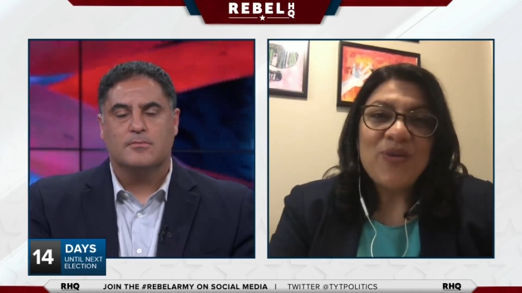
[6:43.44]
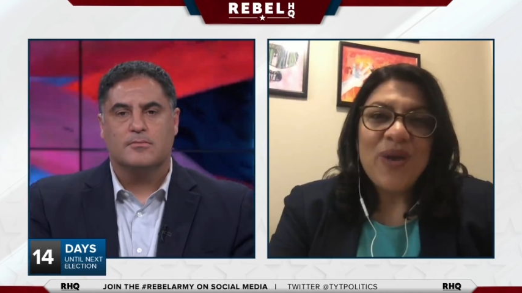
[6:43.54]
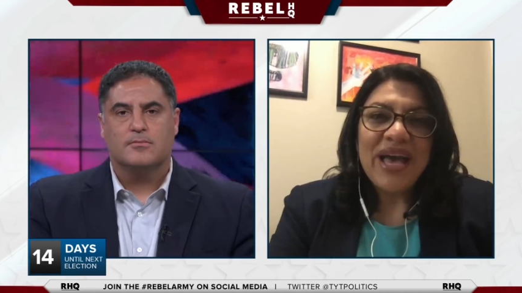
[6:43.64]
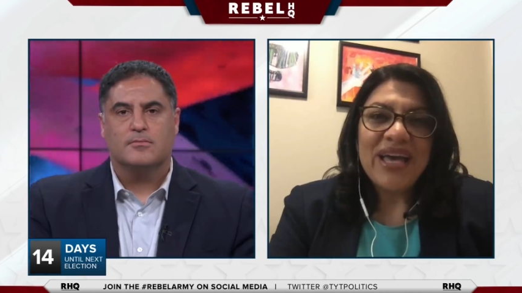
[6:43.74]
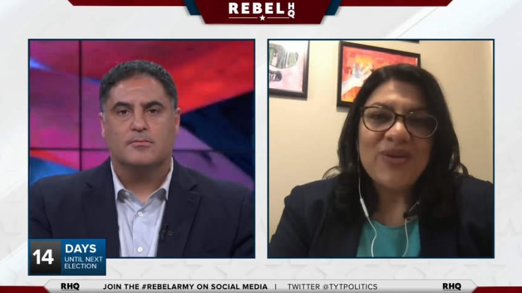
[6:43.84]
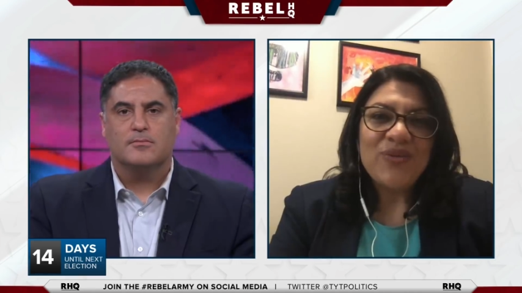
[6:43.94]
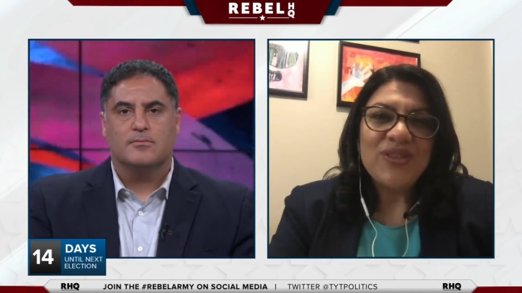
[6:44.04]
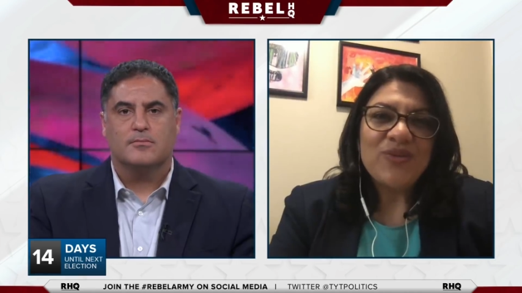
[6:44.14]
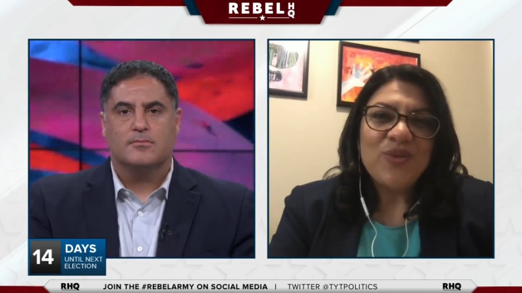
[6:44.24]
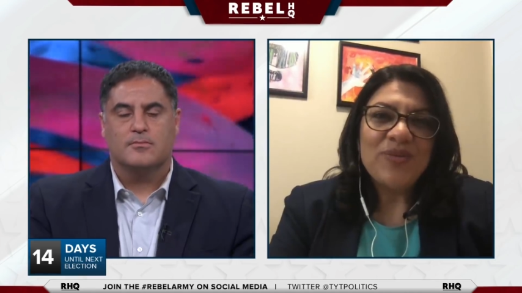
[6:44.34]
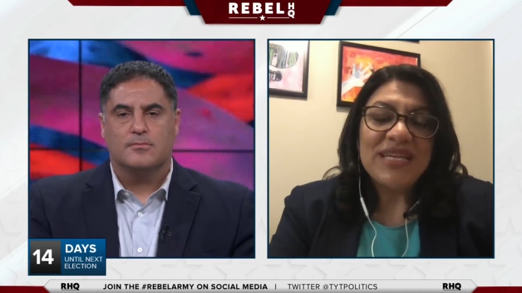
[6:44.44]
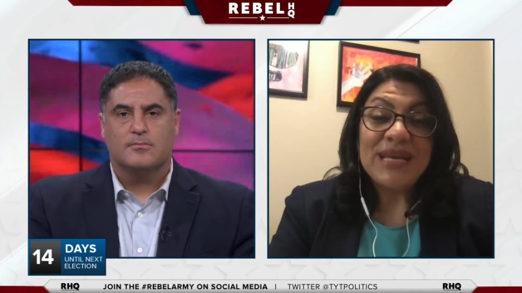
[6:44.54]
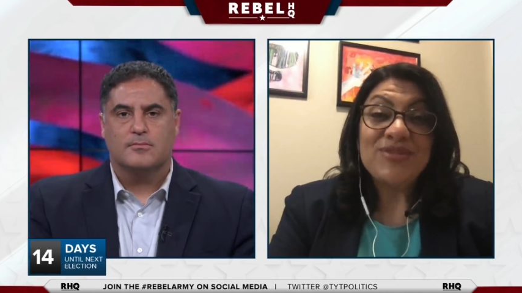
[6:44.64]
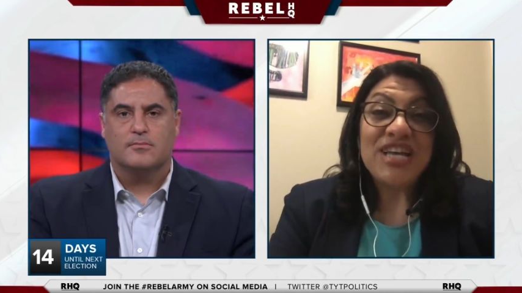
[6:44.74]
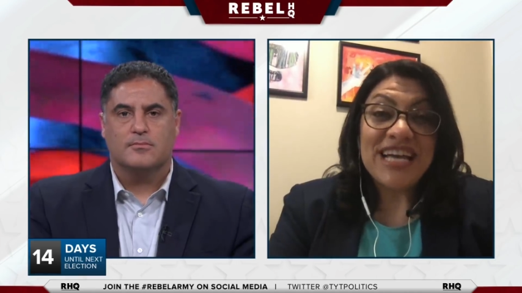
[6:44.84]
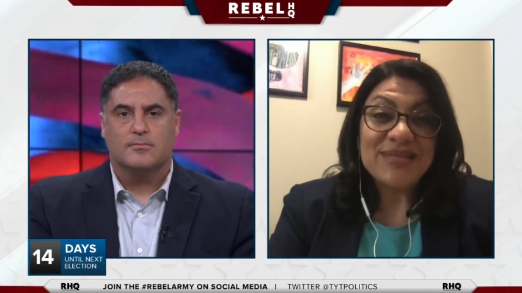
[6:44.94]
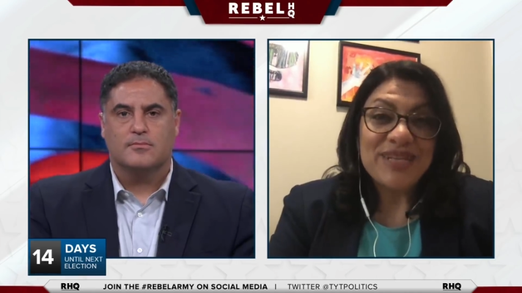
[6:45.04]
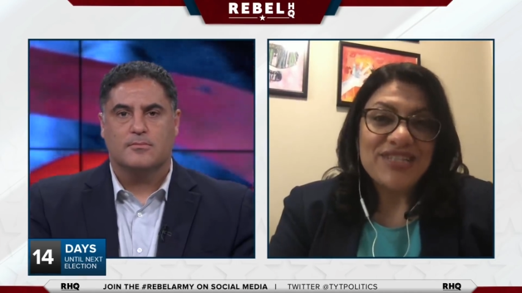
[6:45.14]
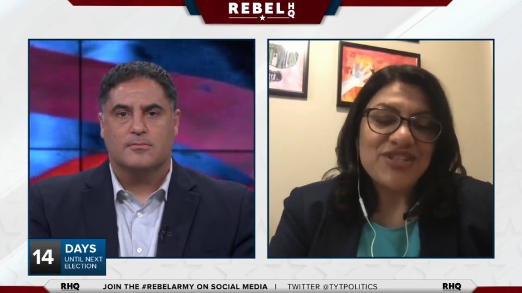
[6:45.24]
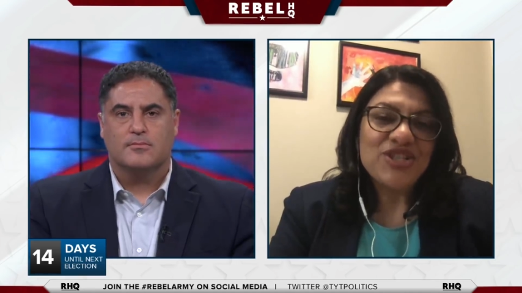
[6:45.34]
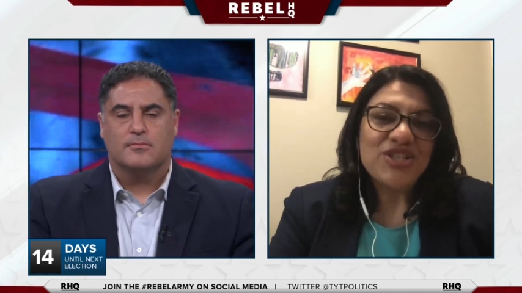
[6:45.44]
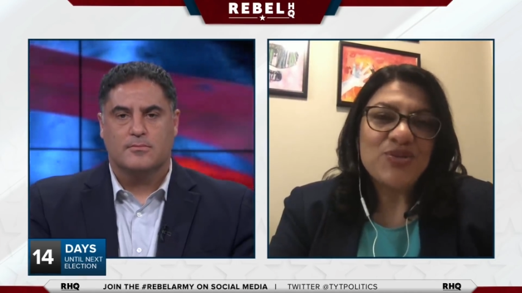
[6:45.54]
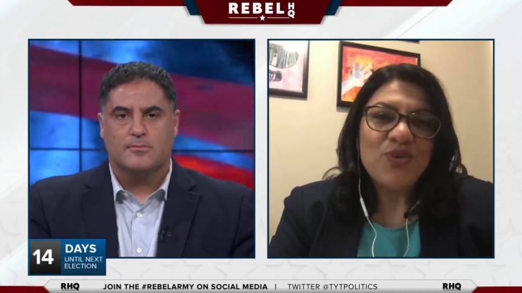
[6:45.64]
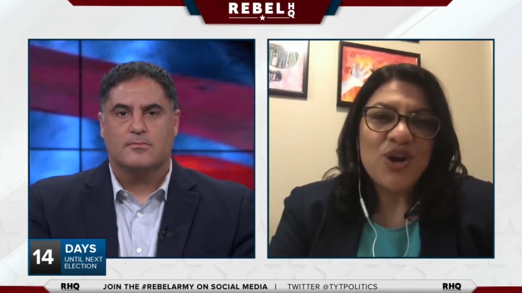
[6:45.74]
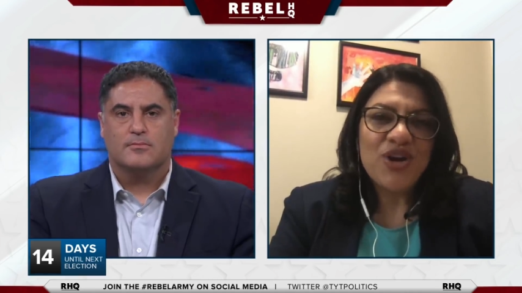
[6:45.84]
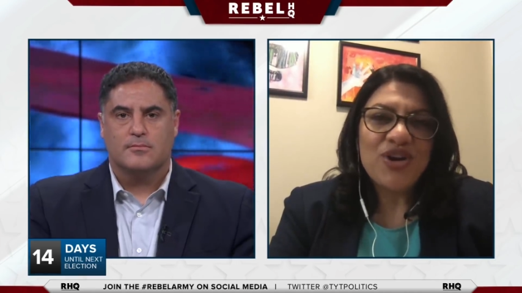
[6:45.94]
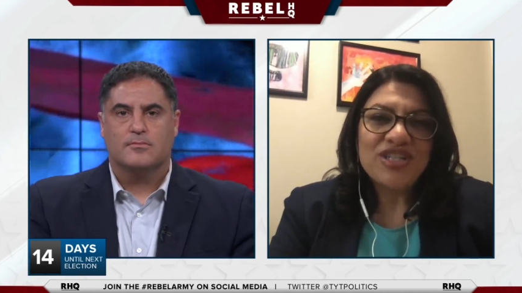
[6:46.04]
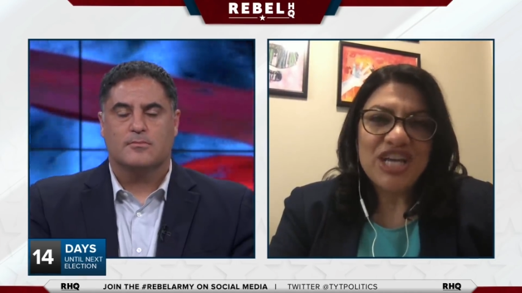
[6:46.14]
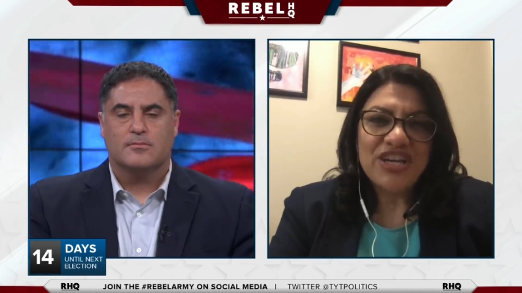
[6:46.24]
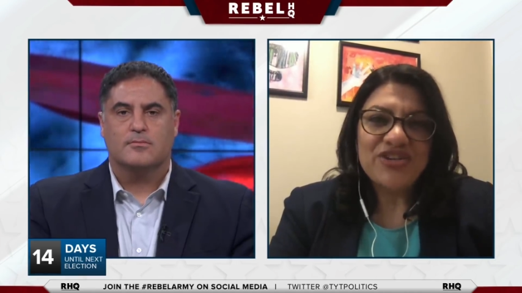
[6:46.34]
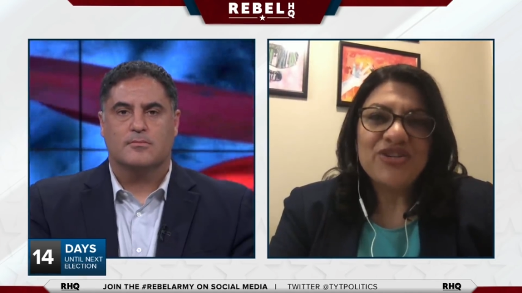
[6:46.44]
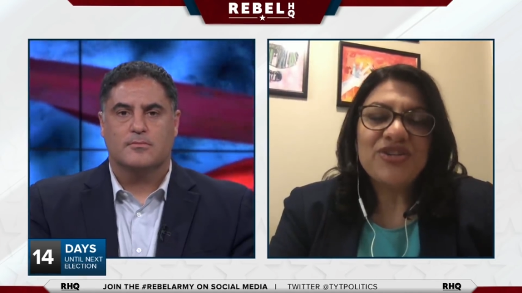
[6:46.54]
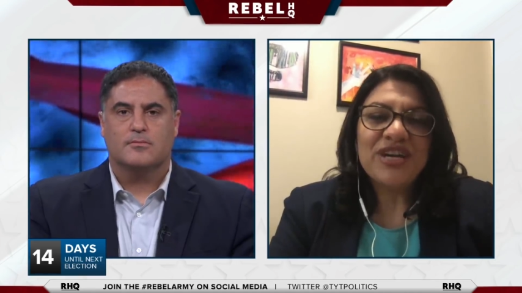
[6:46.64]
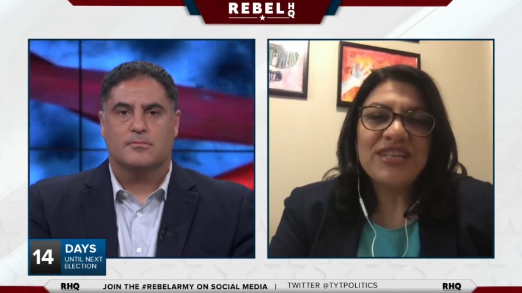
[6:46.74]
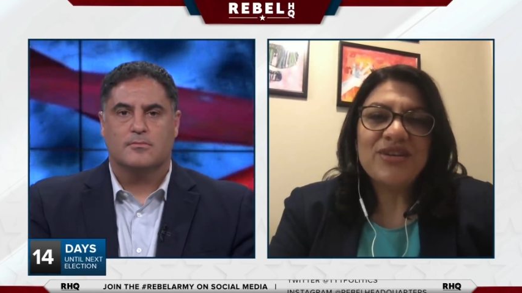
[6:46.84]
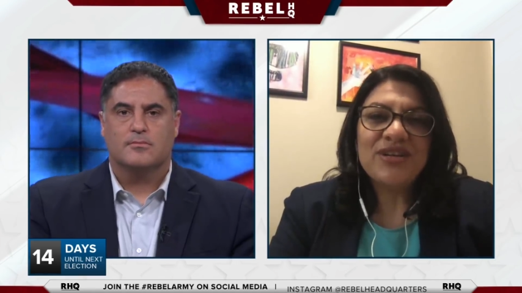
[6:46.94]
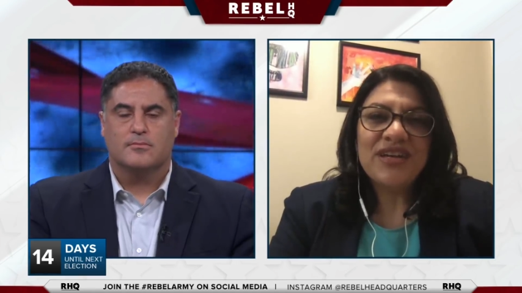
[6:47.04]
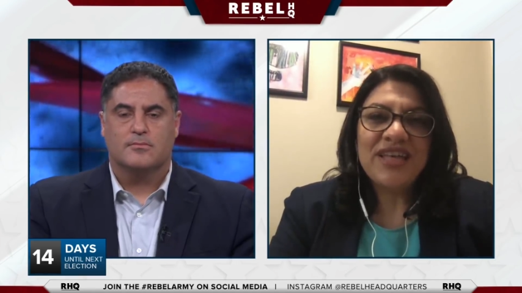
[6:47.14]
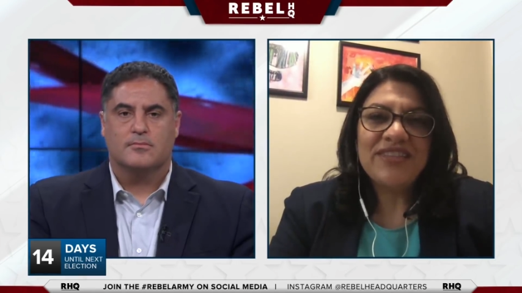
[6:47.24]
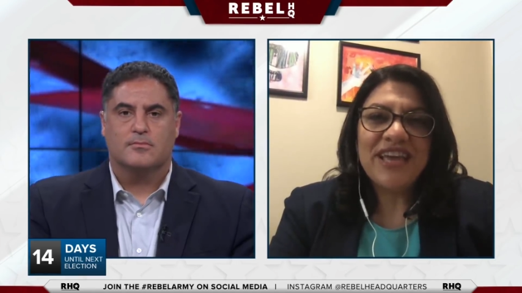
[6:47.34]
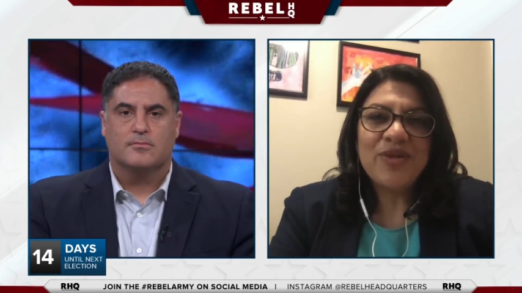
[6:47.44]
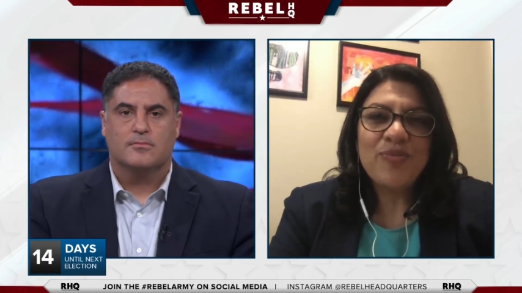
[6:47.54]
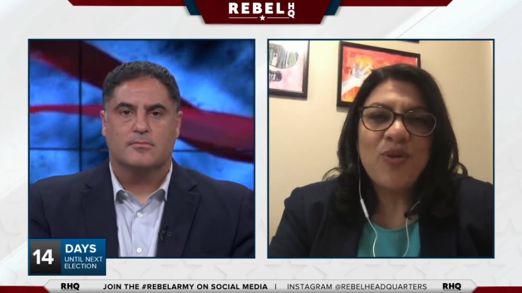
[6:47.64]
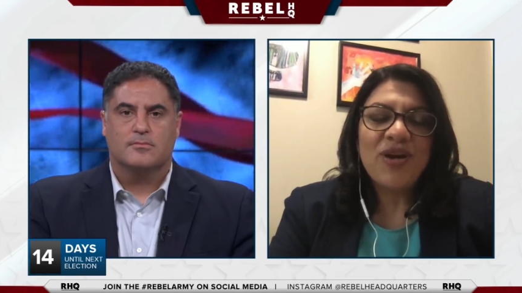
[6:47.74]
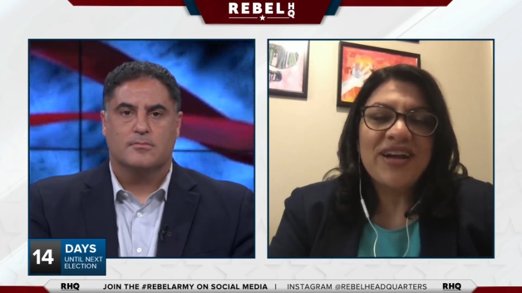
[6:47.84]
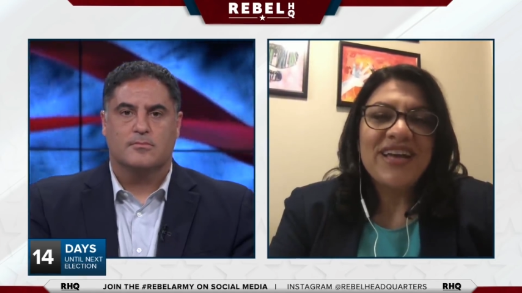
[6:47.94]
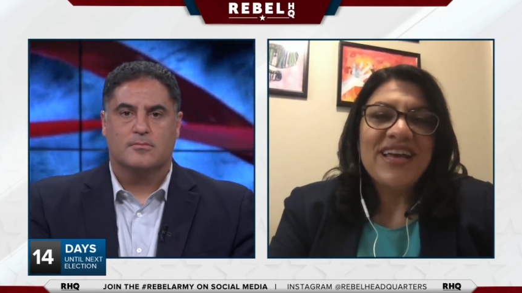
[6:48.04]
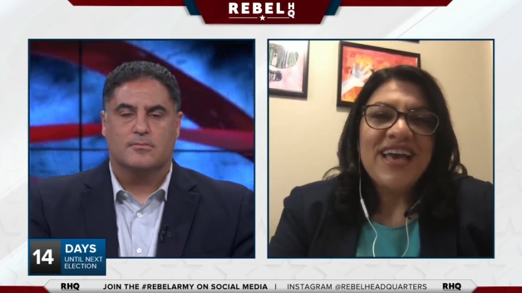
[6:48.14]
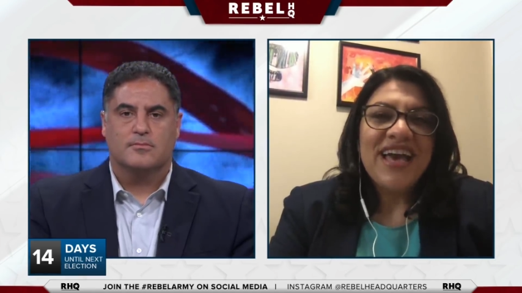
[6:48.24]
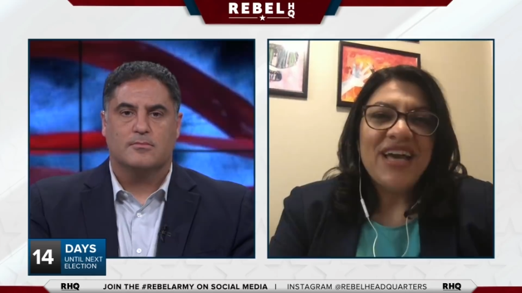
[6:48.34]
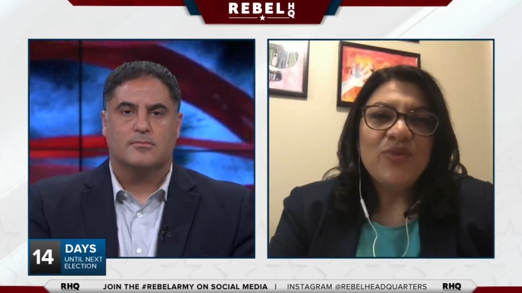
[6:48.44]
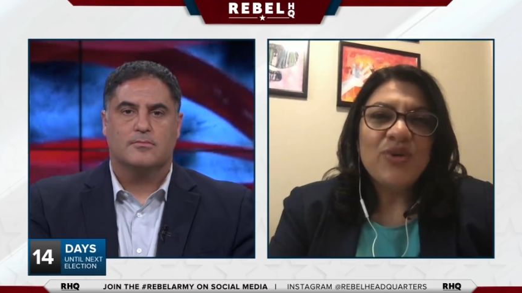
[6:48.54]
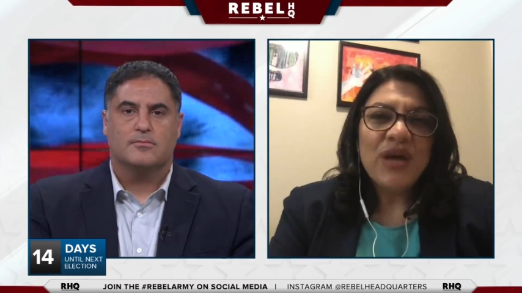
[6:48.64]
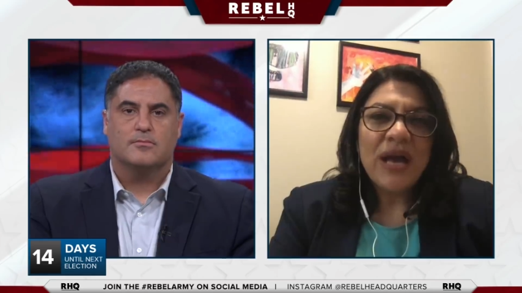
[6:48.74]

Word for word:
Speaker 1: away with a woman named Jasmine. She's a worker, a janitor in the at the airport. And we